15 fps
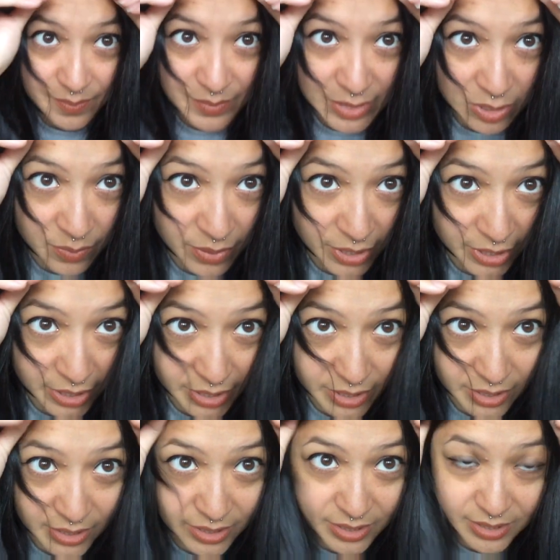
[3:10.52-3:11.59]
Middle
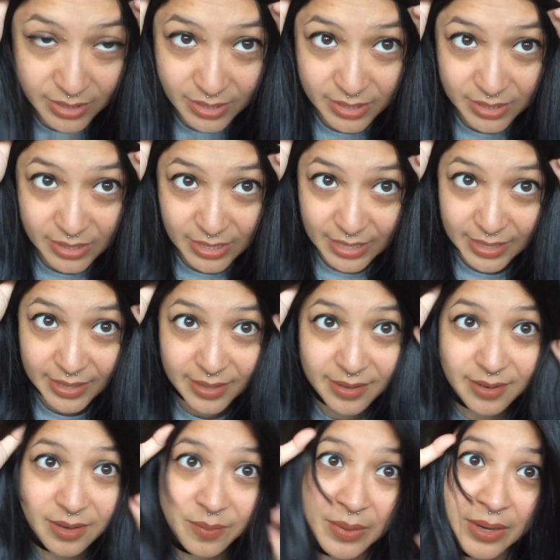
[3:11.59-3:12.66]
part,
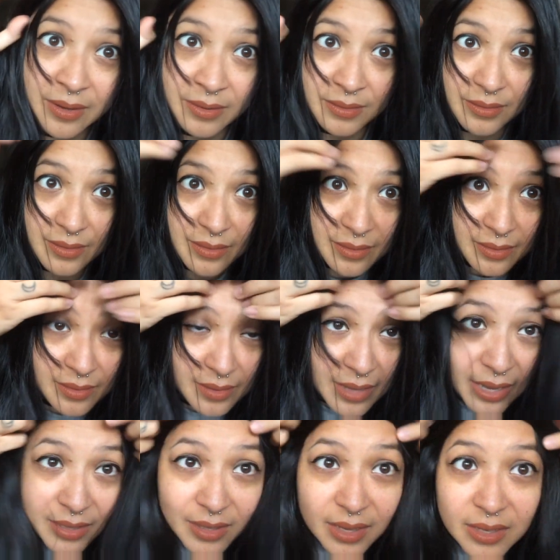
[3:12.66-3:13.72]
not about
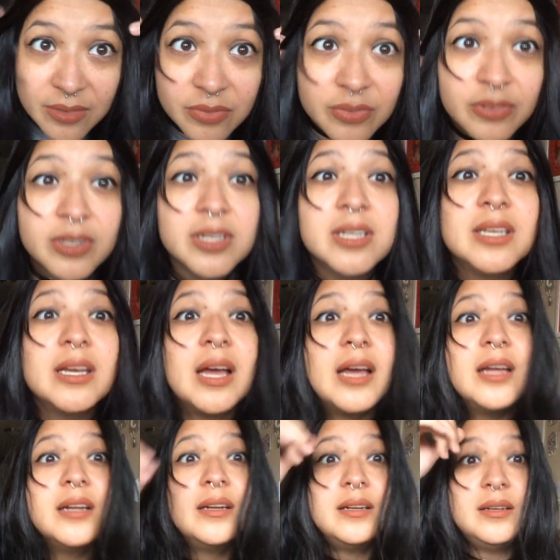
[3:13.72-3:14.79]
that life really
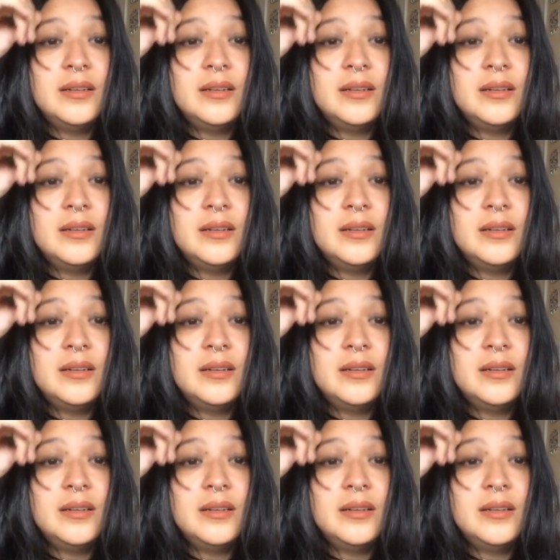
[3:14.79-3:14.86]
yet.